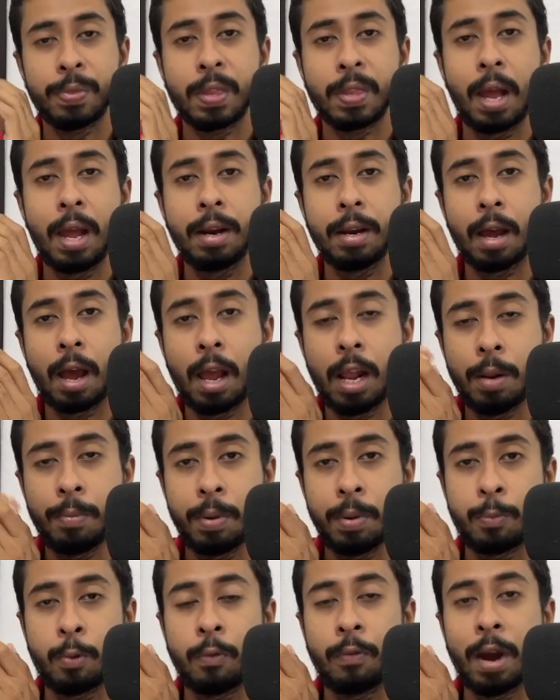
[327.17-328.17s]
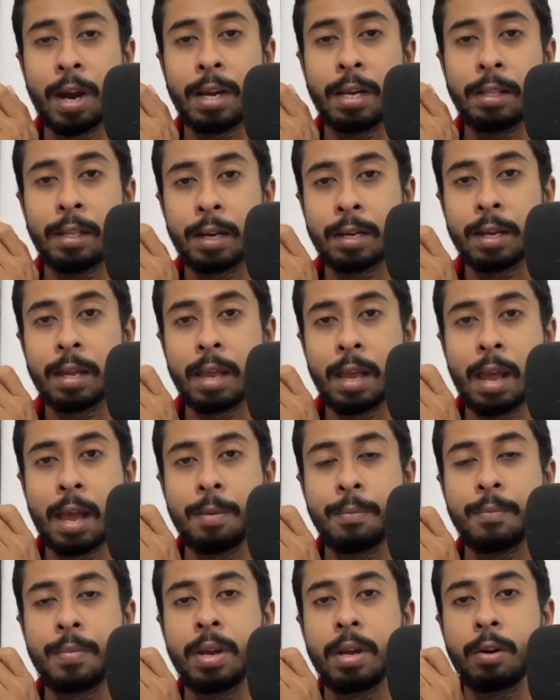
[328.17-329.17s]
and I'll be providing that A
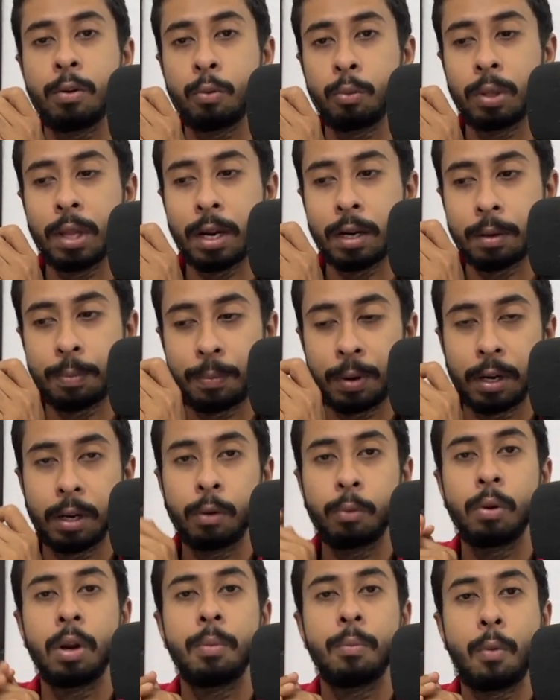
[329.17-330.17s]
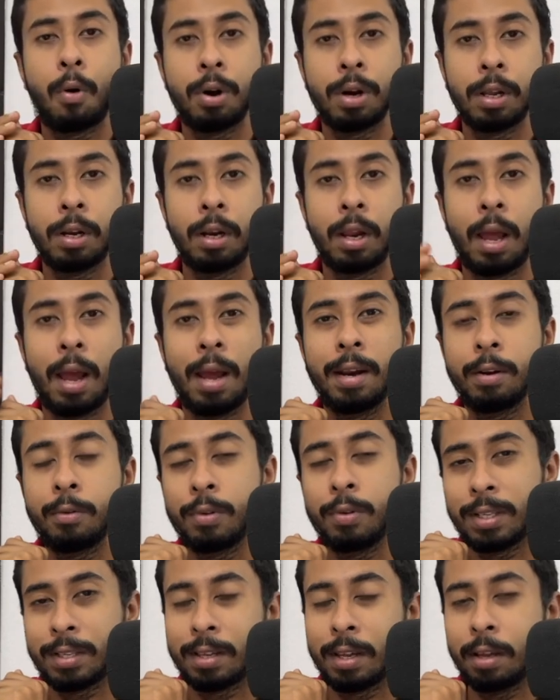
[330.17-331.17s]
and B to that particular model, and it
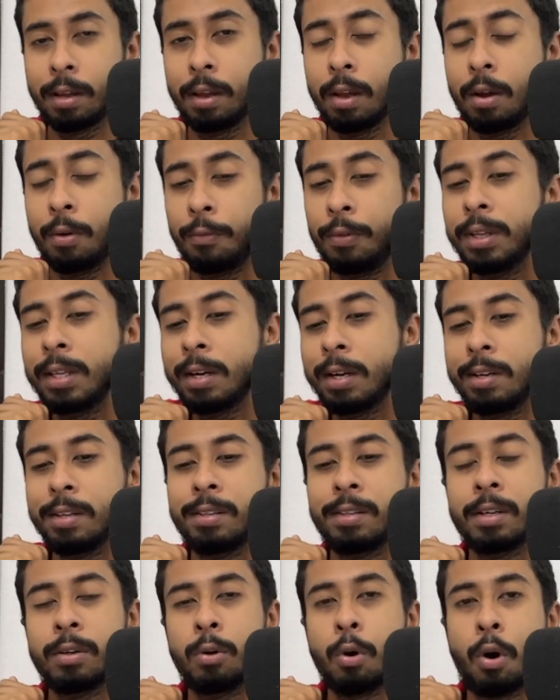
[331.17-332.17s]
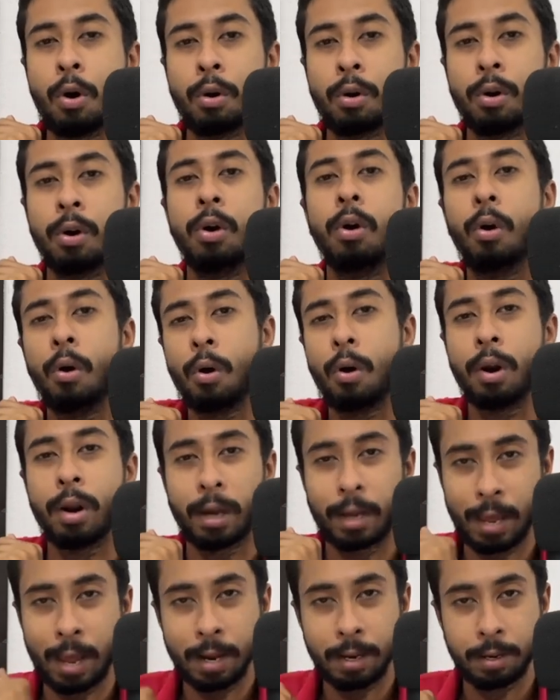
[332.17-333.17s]
will say whether it is a dog or a
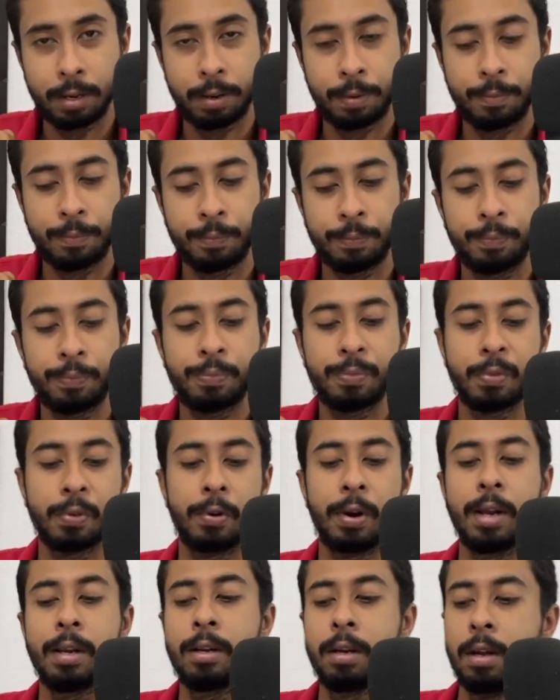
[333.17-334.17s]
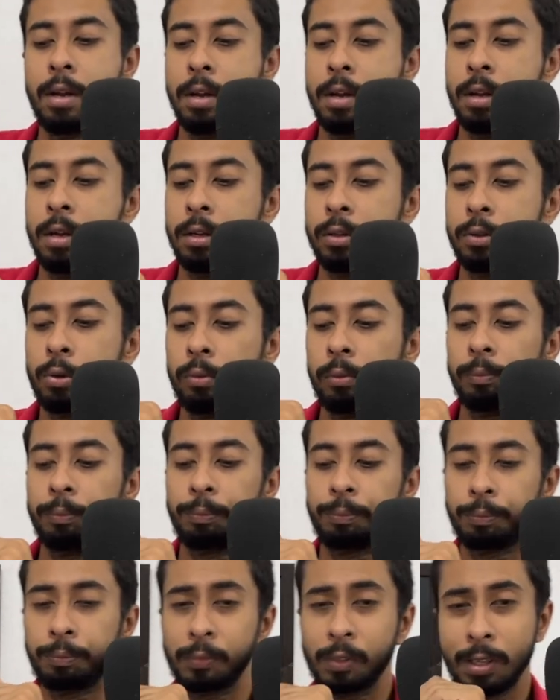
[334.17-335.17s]
cat, right? So
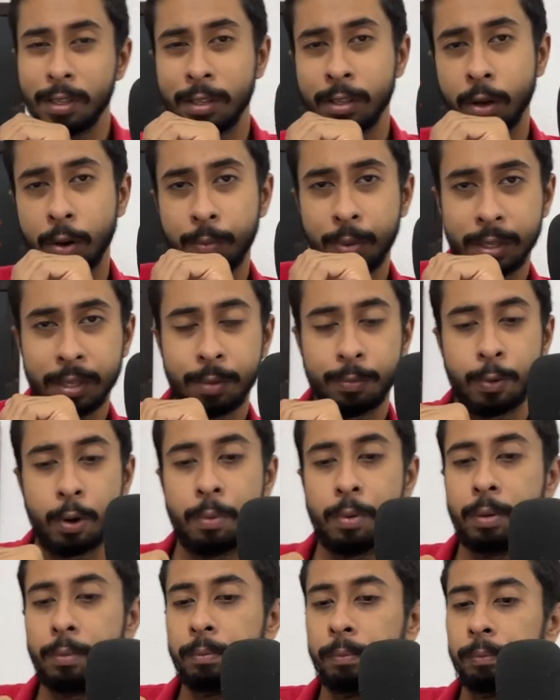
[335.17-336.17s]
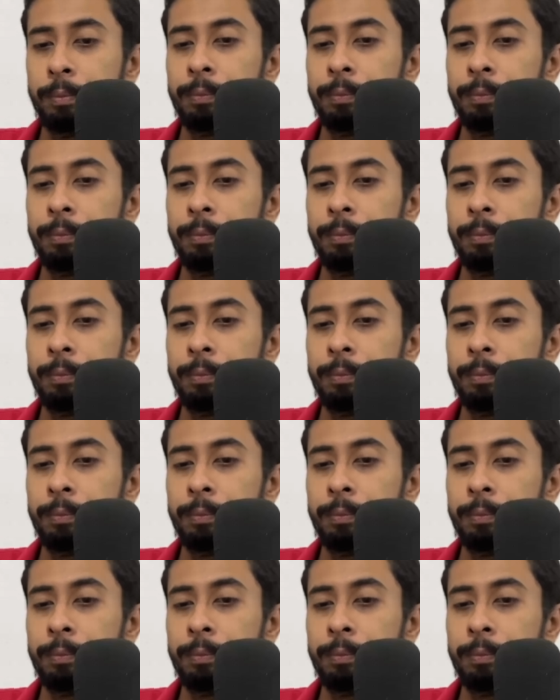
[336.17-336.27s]
this is our basic problem.